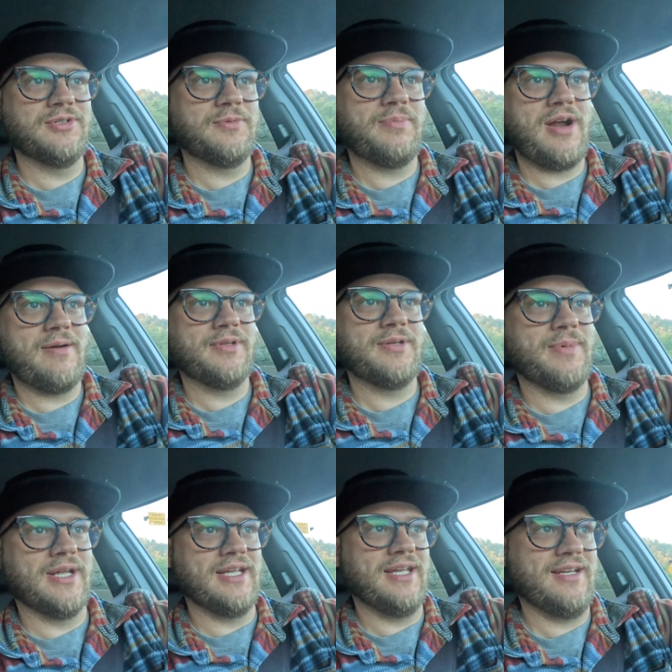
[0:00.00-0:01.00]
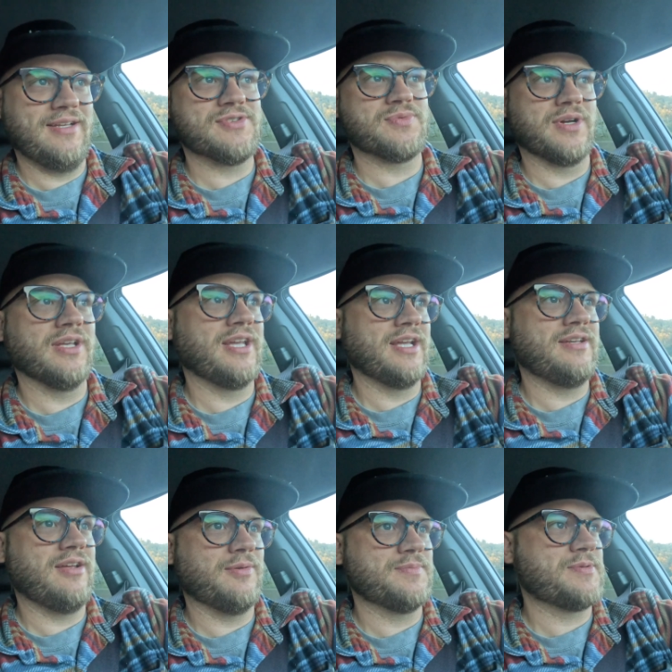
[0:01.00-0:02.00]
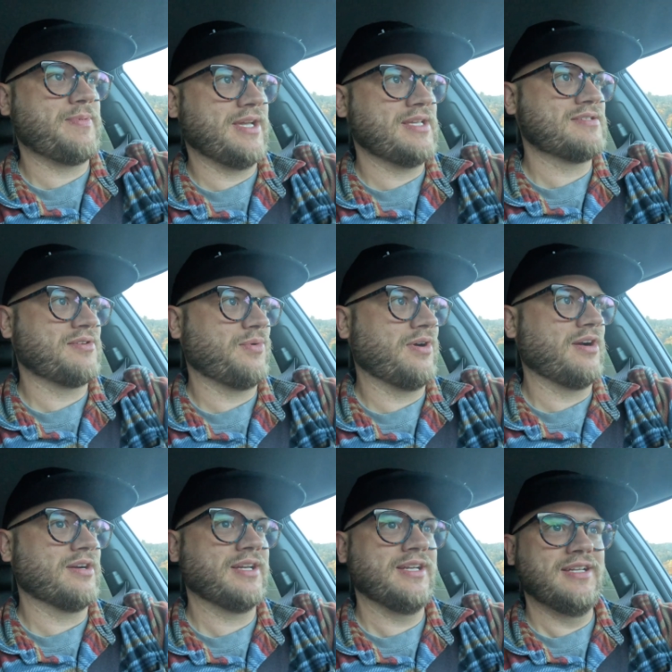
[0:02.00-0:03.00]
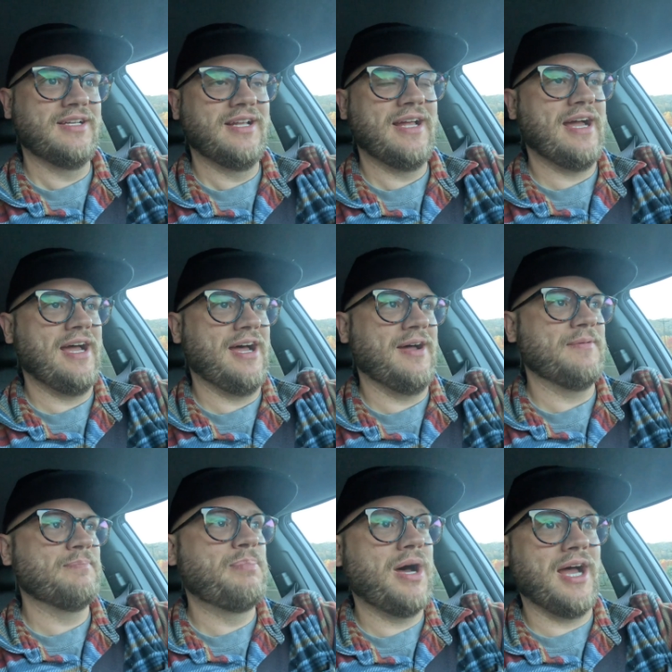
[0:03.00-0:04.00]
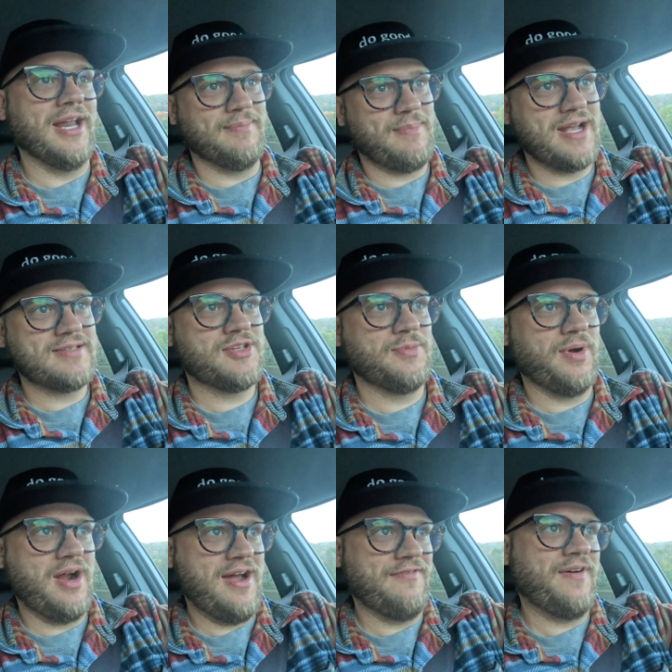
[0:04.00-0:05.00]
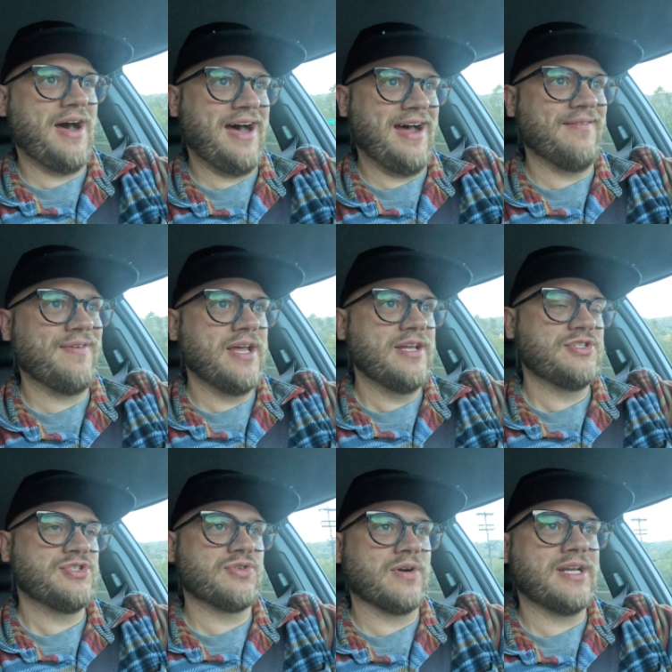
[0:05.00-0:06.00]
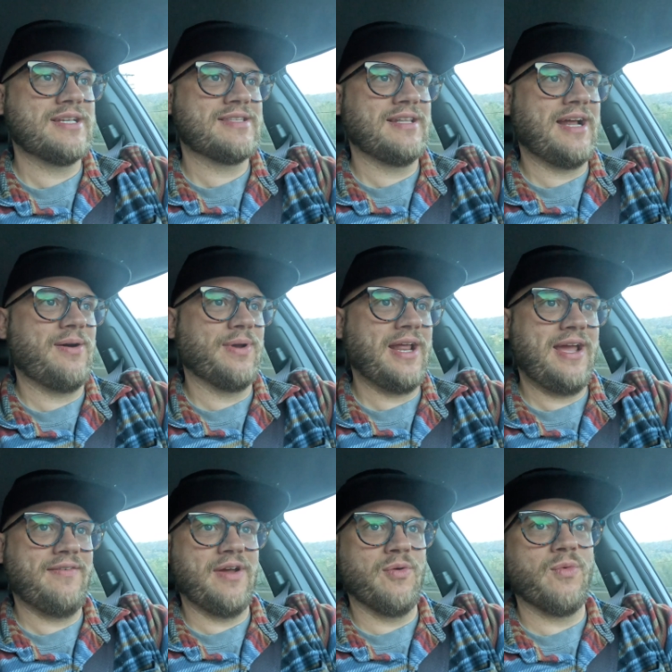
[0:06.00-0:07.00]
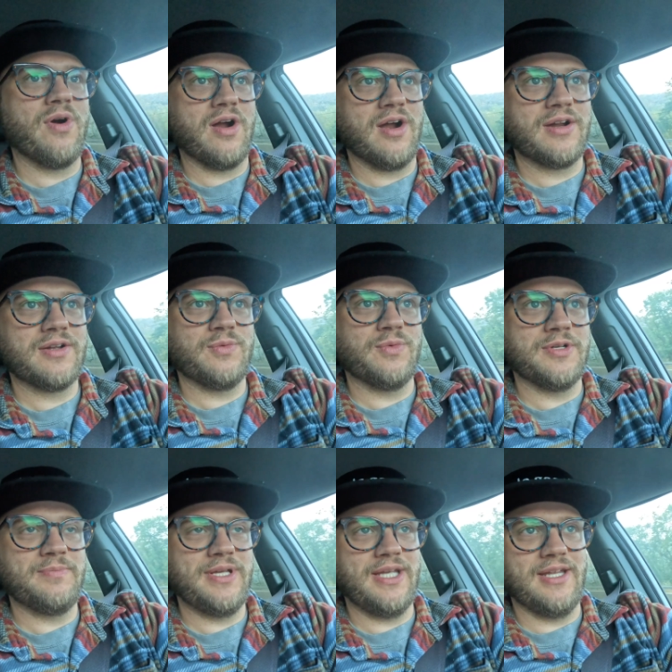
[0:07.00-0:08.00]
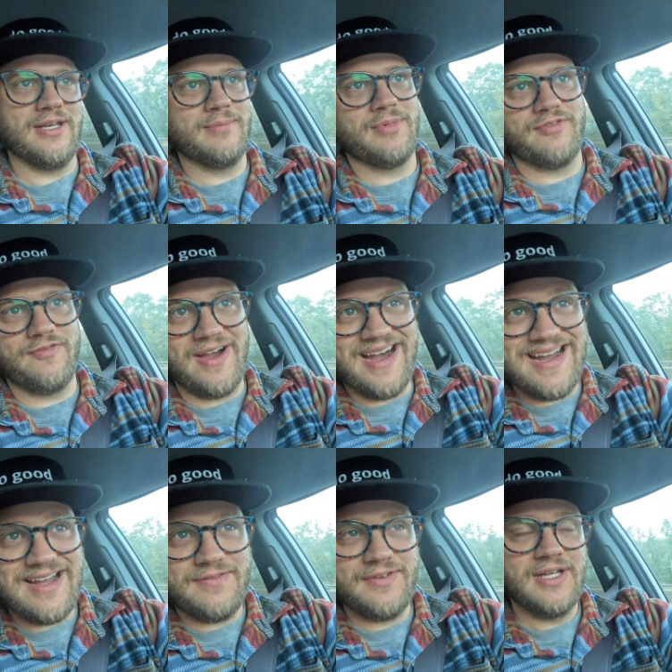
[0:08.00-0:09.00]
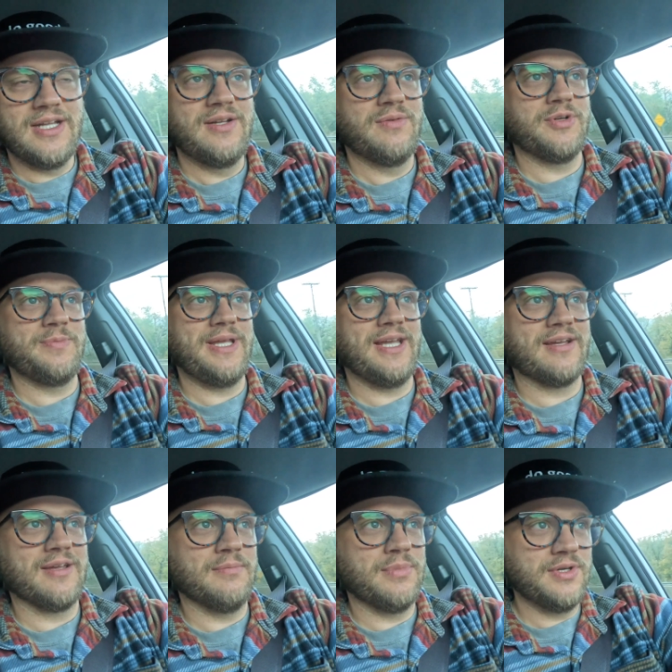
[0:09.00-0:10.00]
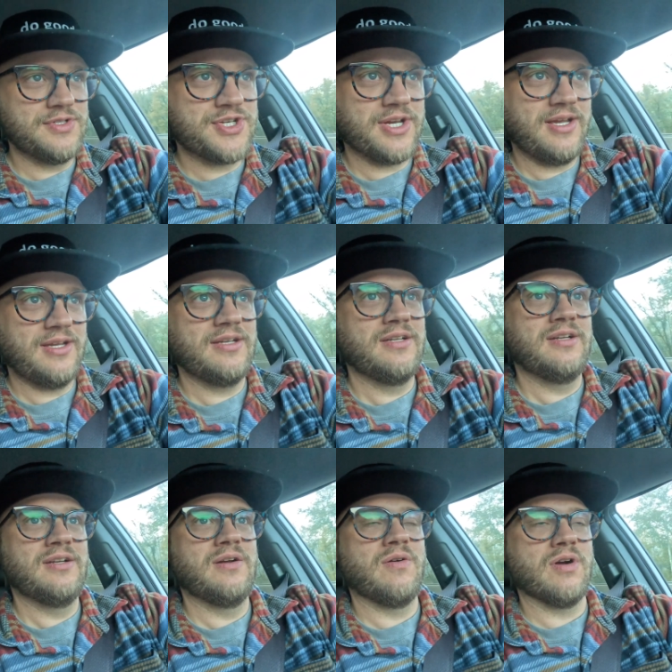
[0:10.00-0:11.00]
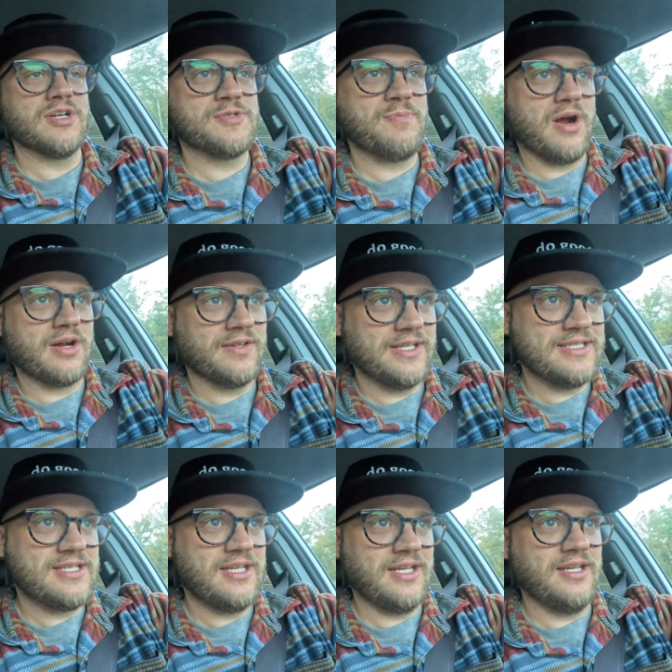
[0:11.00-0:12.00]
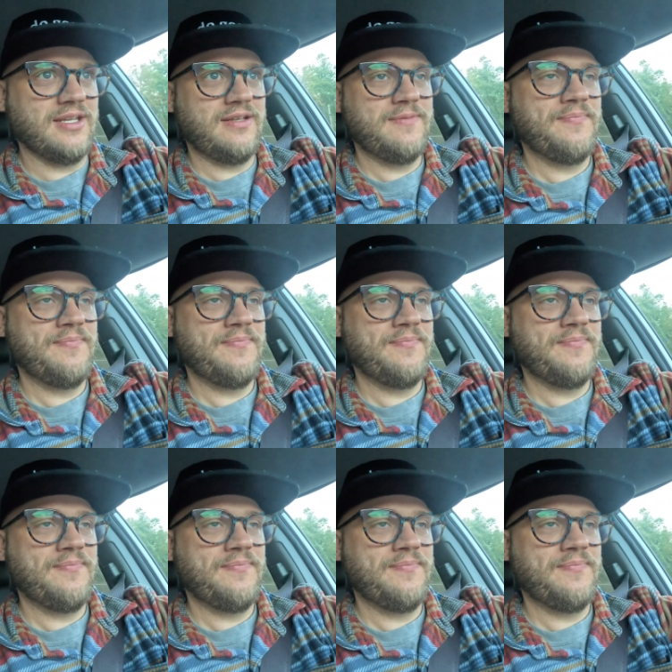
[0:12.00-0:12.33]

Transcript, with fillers: cool, probably, but it is really a dope space to work. Uh, but my super high five drinks that I would have at work would be number five would be a kombucha or a sparkling tea.